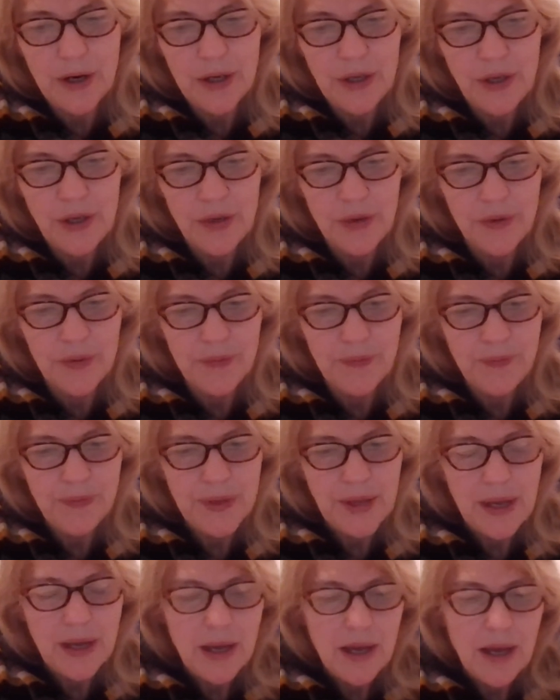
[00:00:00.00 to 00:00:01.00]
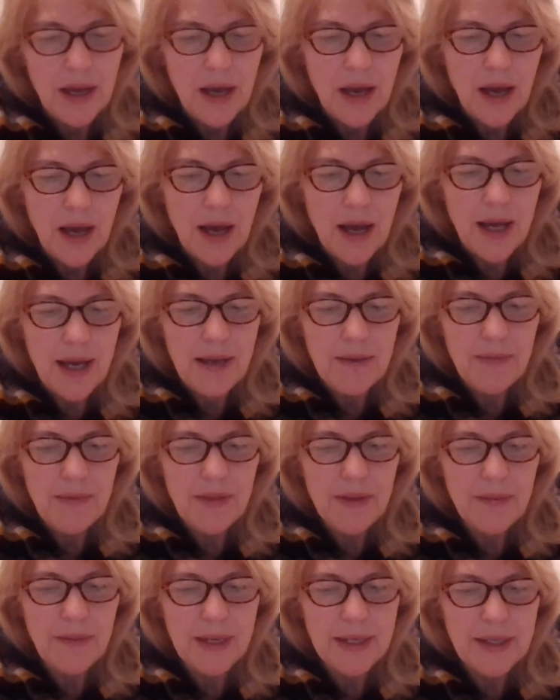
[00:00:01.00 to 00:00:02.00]
you?" "I am
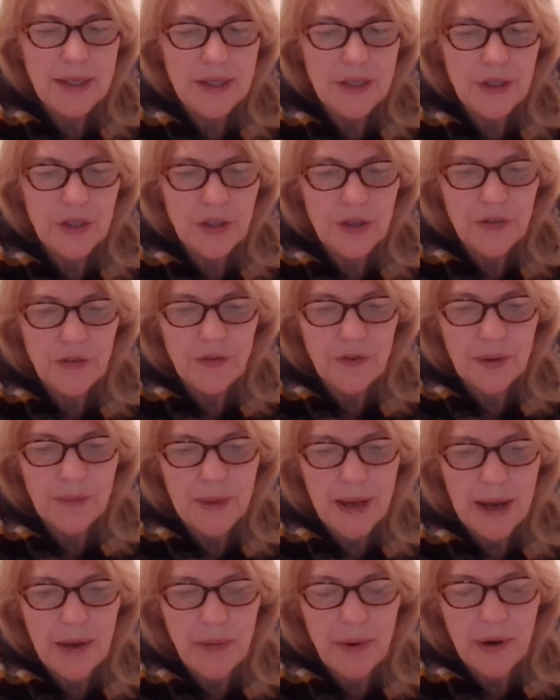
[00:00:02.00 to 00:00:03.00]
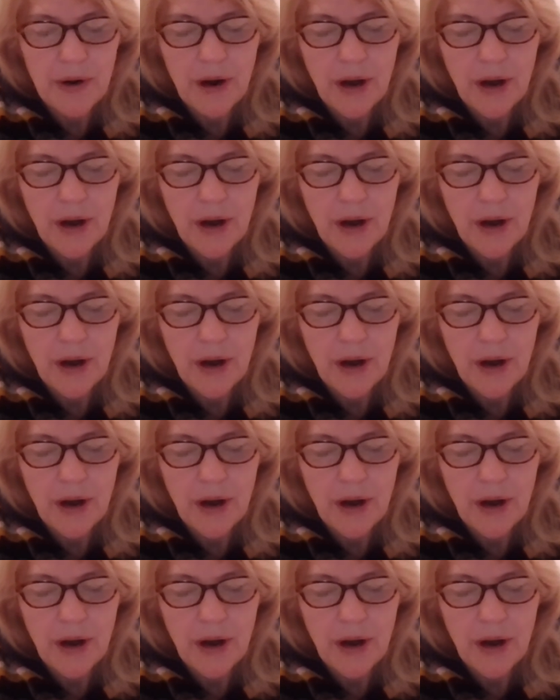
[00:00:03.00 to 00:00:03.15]
the messenger from our